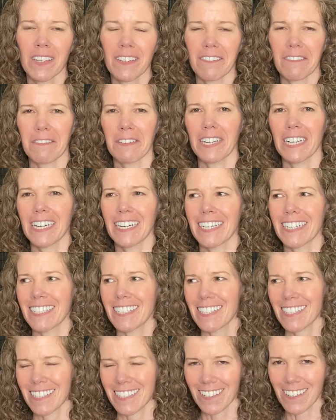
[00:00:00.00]
When I
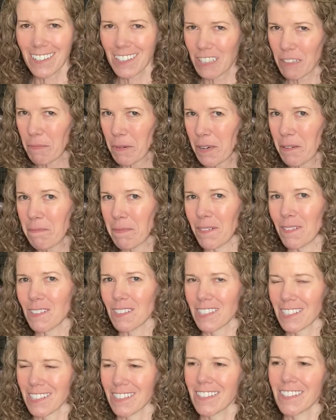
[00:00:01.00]
start the
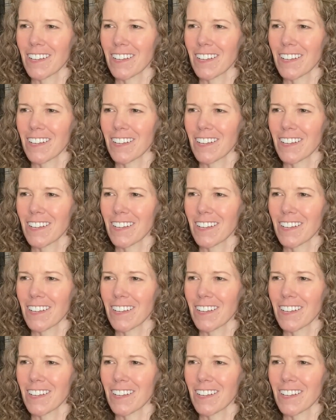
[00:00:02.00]
purples,